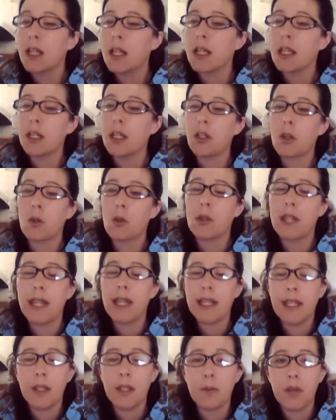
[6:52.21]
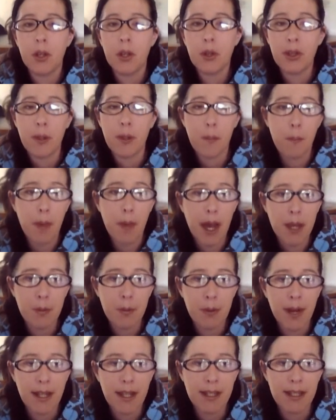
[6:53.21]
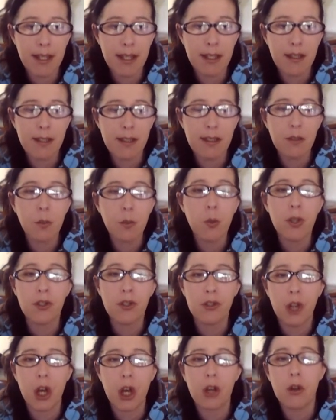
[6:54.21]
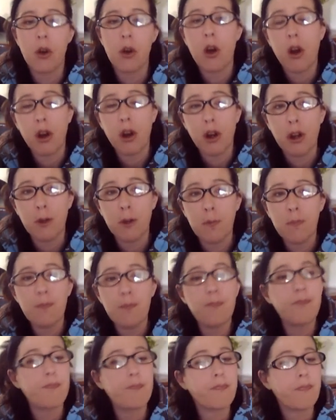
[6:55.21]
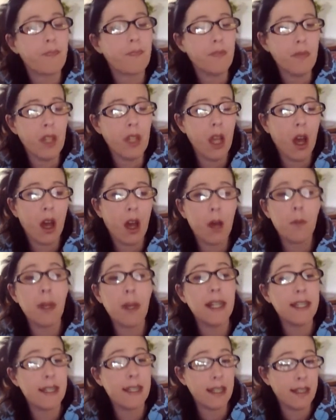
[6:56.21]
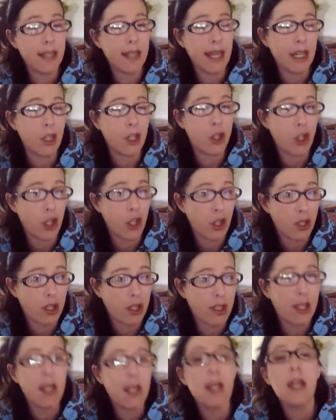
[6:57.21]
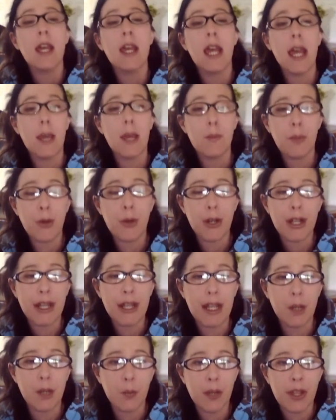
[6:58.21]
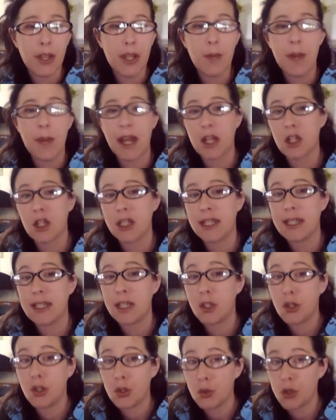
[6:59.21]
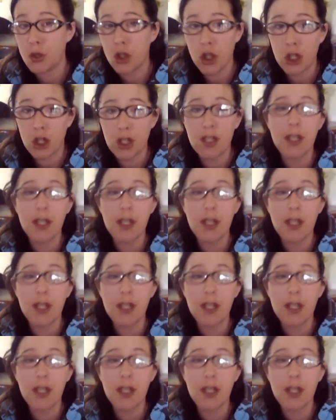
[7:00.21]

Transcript: You know, let him know that my presence was not a harm. I did take a shirt and put it in with him. I actually did 2 shirts.